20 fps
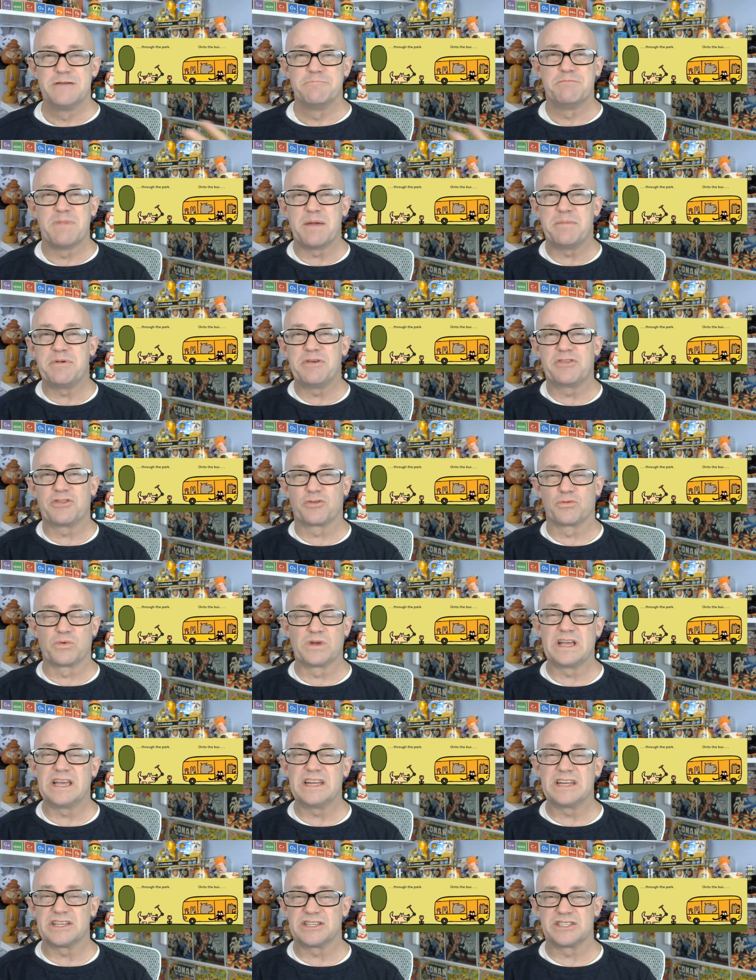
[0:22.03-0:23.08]
maybe
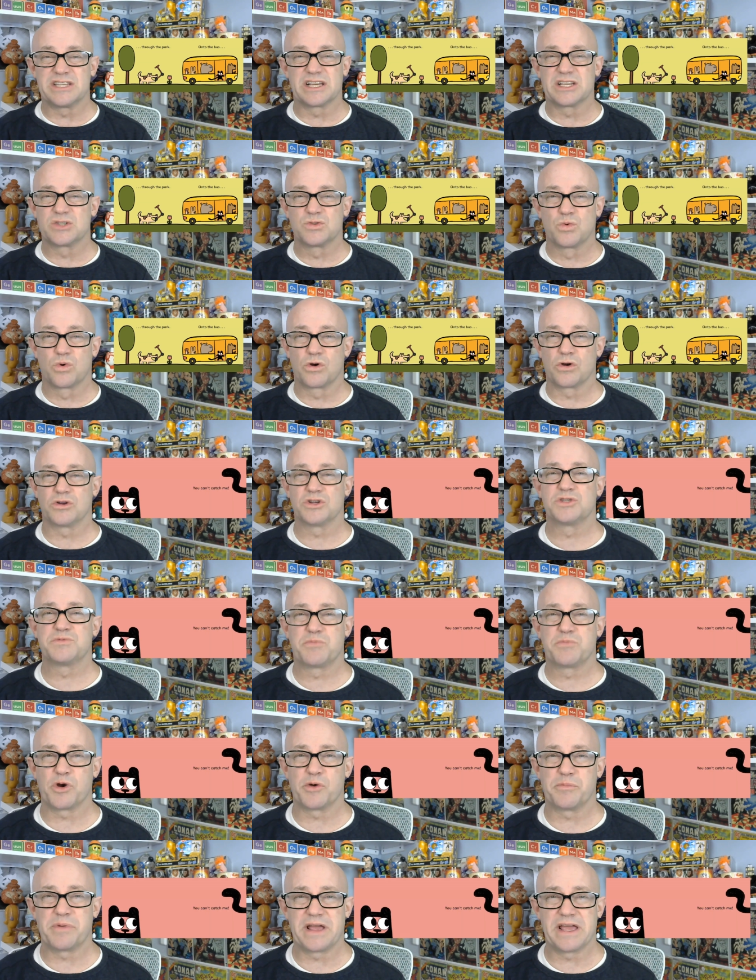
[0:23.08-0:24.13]
three to six words
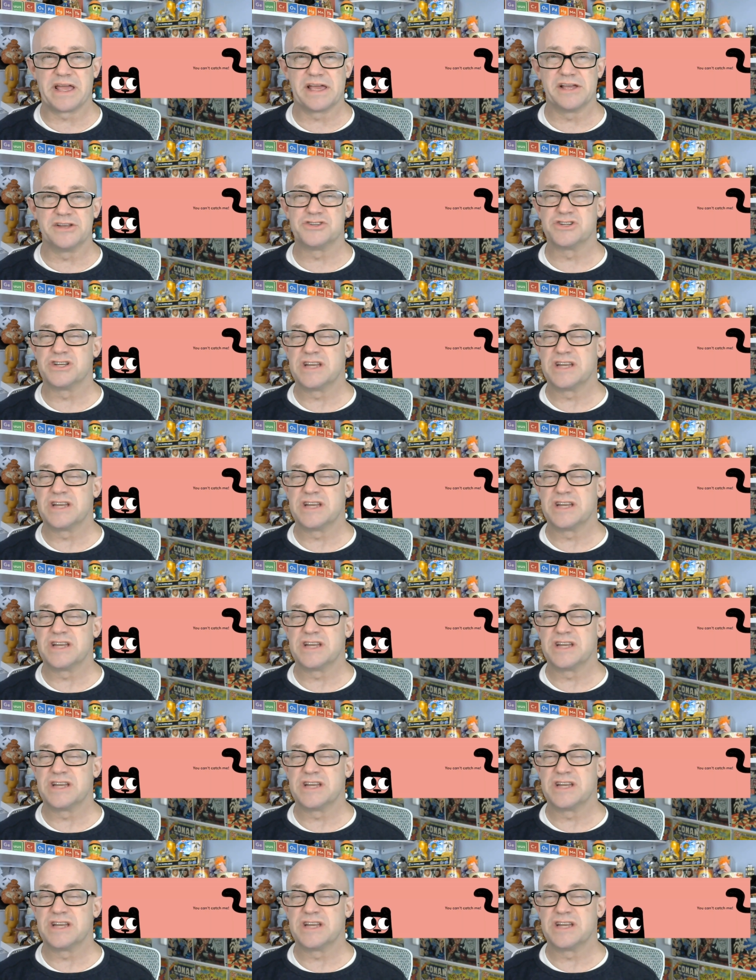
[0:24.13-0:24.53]
per page.